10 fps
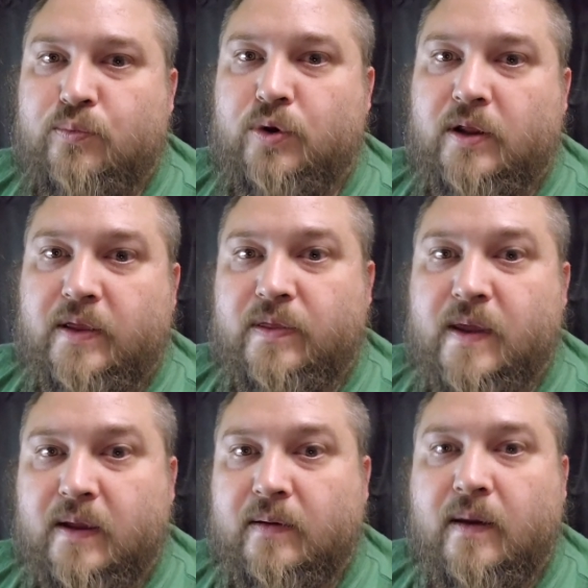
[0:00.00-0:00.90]
really
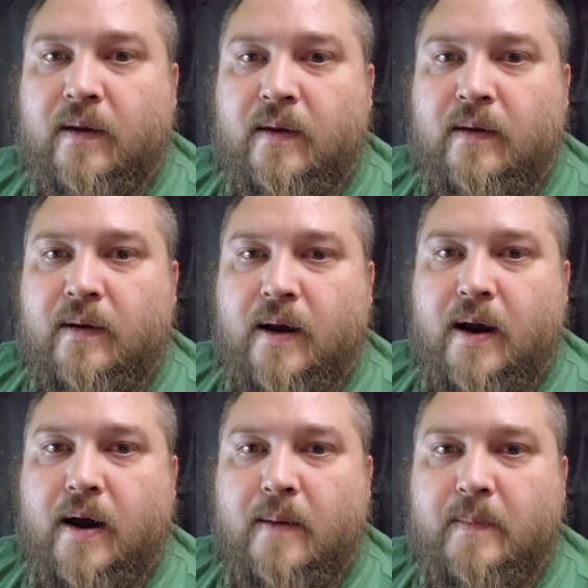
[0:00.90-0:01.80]
think
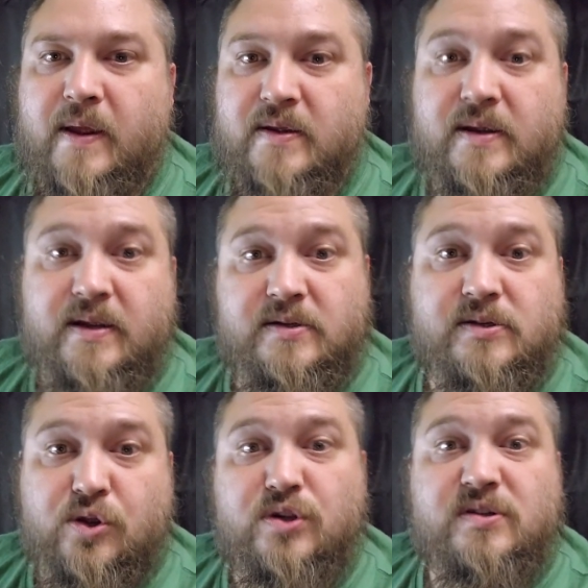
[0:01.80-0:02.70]

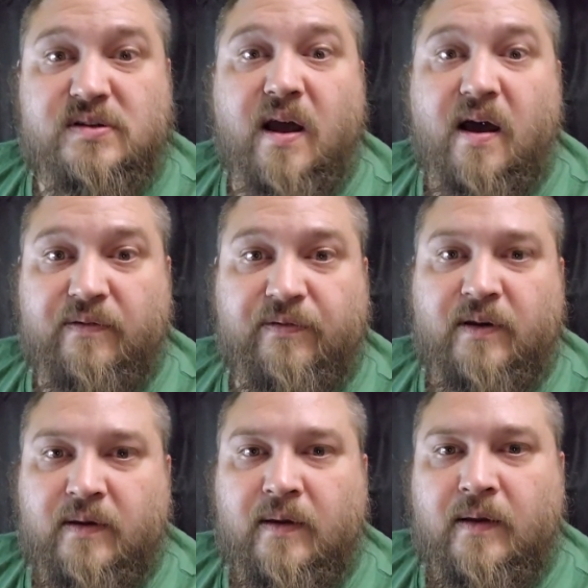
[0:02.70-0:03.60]
is good stuff.
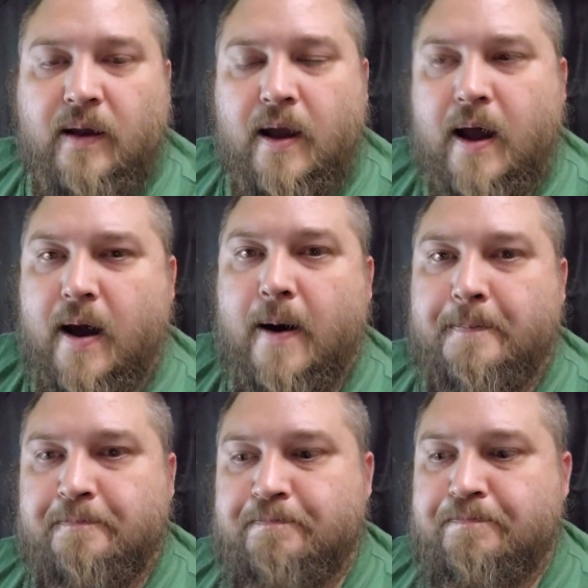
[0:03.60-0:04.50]

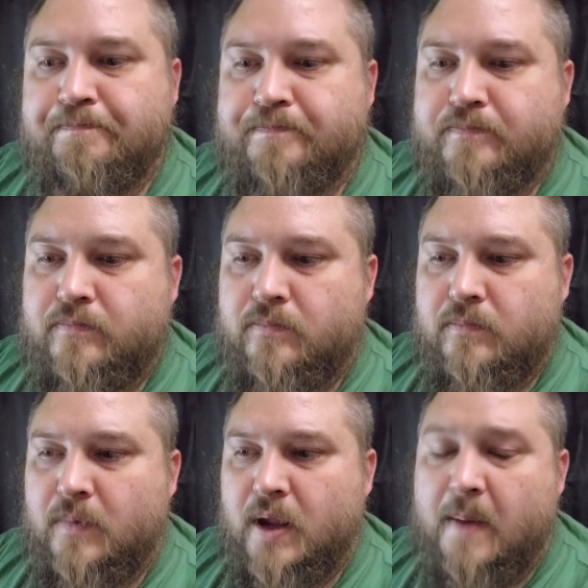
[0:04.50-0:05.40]
Um,
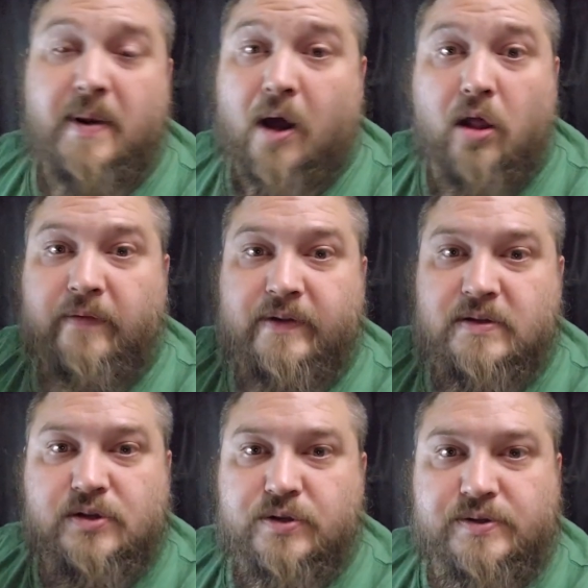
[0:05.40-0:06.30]
I mean, all of
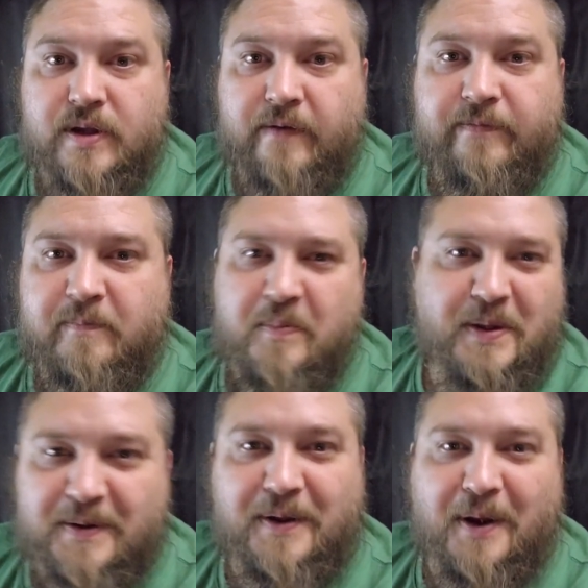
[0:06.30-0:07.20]
it's good stuff, but
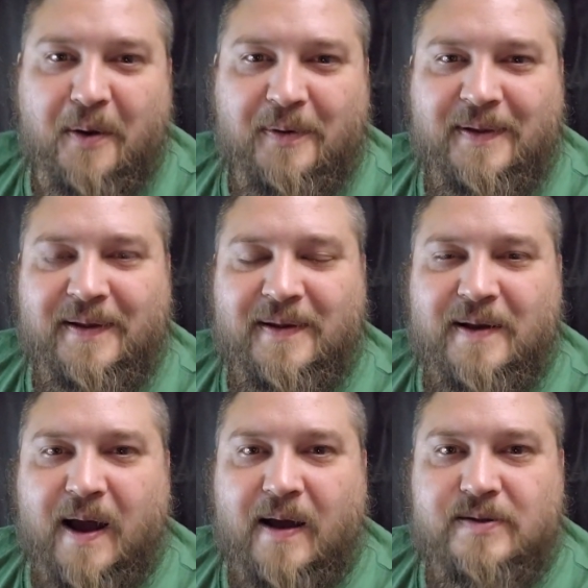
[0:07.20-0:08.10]
you
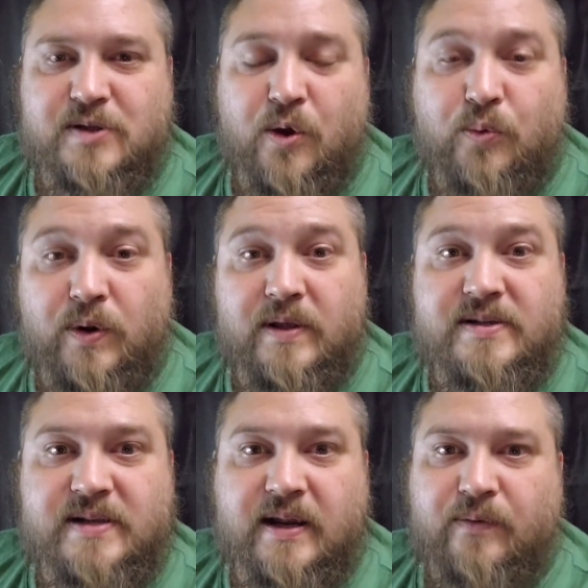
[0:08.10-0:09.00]
know. So really
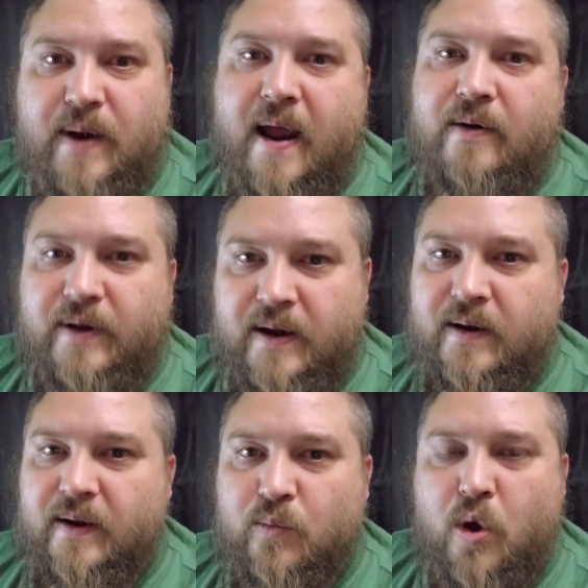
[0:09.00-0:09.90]
stick around
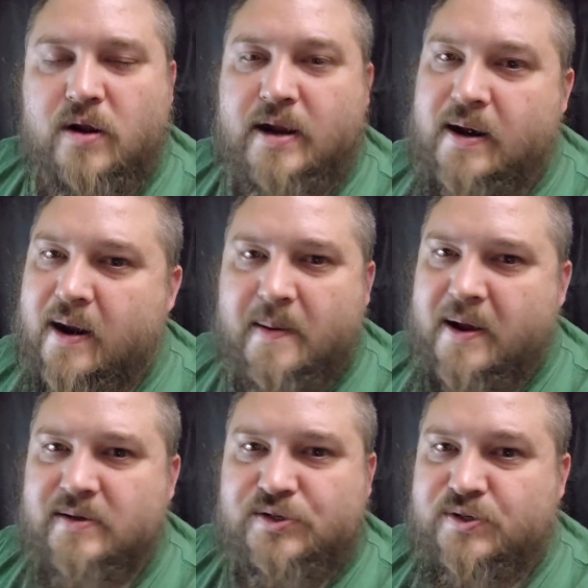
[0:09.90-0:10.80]
and watch. And I'm
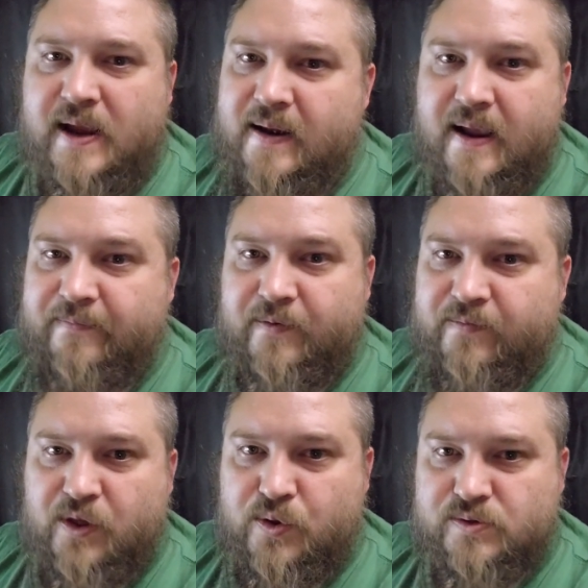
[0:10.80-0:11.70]
not saying that for
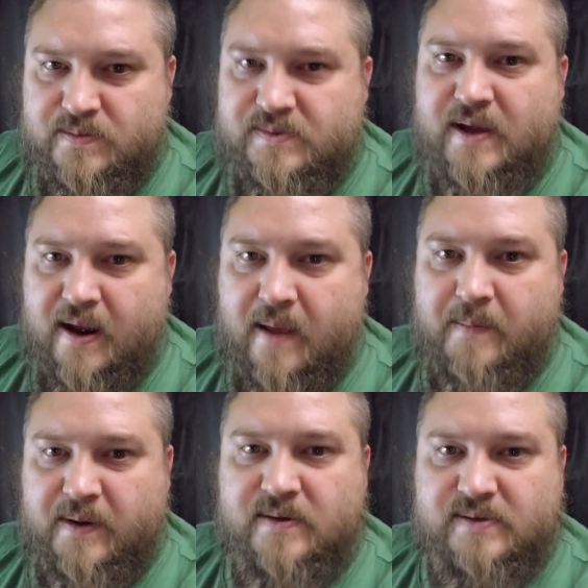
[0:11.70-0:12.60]
views. I'm saying that
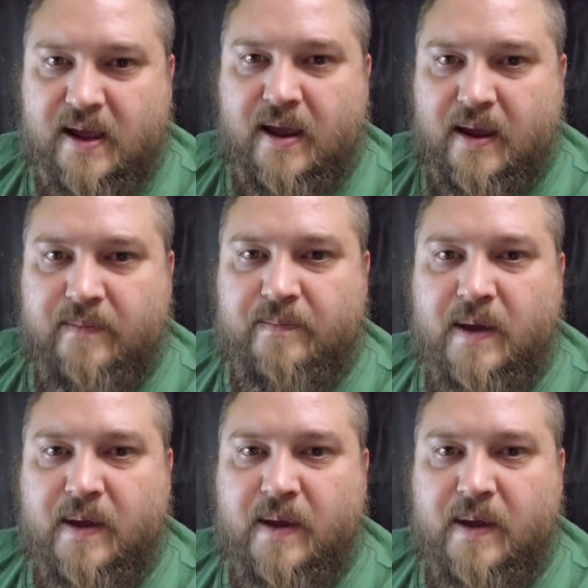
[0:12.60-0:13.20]
because I